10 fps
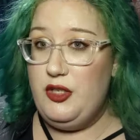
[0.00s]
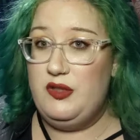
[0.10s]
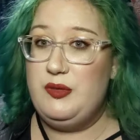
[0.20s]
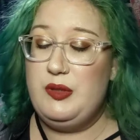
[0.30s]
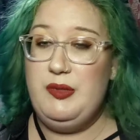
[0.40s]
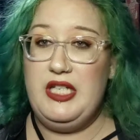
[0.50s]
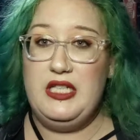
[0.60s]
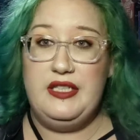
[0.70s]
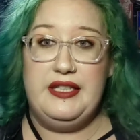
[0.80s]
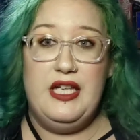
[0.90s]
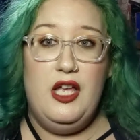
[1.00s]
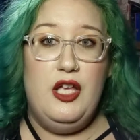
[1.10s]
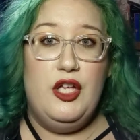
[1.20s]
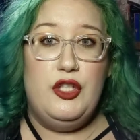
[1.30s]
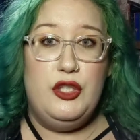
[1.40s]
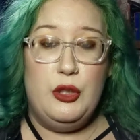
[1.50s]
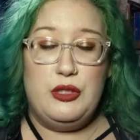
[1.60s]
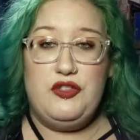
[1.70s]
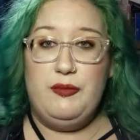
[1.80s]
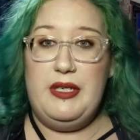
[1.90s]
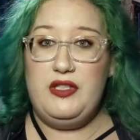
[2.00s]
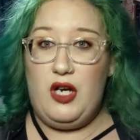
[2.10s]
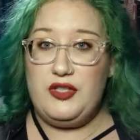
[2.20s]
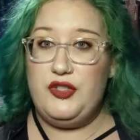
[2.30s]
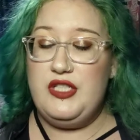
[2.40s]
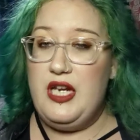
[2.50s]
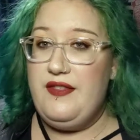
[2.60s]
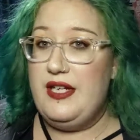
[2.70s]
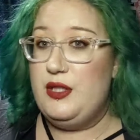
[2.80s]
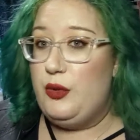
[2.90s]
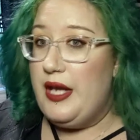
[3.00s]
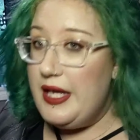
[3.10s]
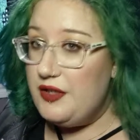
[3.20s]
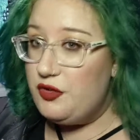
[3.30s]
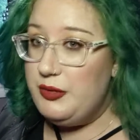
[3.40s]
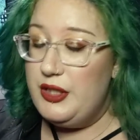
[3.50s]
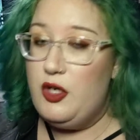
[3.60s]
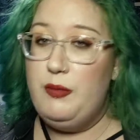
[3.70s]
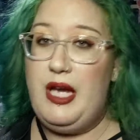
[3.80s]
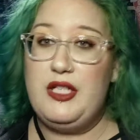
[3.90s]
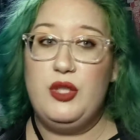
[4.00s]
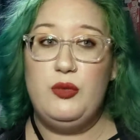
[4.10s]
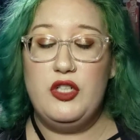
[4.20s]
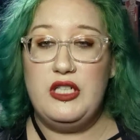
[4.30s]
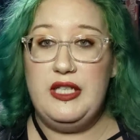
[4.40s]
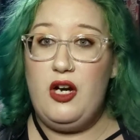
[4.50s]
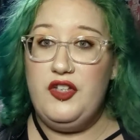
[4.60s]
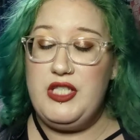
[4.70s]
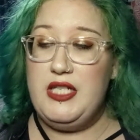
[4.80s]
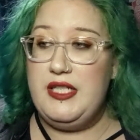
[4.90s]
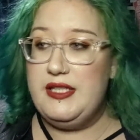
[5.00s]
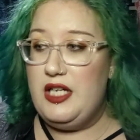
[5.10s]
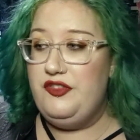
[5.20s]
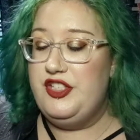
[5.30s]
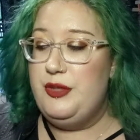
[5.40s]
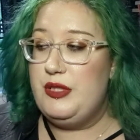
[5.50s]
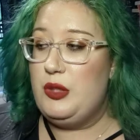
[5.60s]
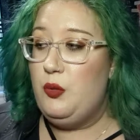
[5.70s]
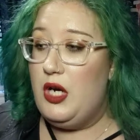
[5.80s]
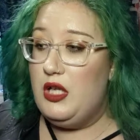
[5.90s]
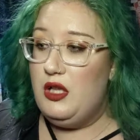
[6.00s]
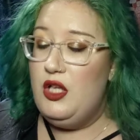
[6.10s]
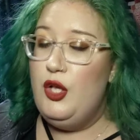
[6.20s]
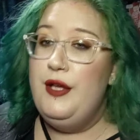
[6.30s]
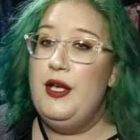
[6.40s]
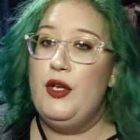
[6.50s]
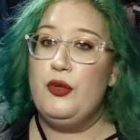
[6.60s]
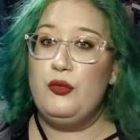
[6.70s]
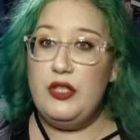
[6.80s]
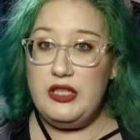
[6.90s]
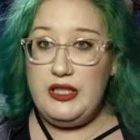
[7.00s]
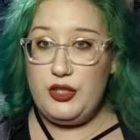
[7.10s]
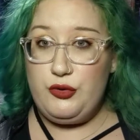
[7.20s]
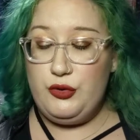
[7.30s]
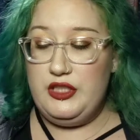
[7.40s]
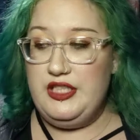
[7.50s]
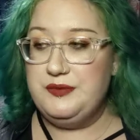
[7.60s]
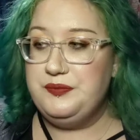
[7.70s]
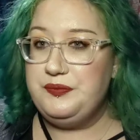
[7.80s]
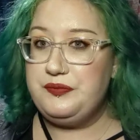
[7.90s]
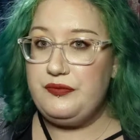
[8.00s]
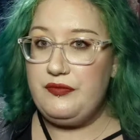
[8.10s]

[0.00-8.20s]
and I know that I'm supposed to be getting like notes from my doctor saying that it's okay for me to go back to work and like all this kind of stuff. And she was like, well, really and truly,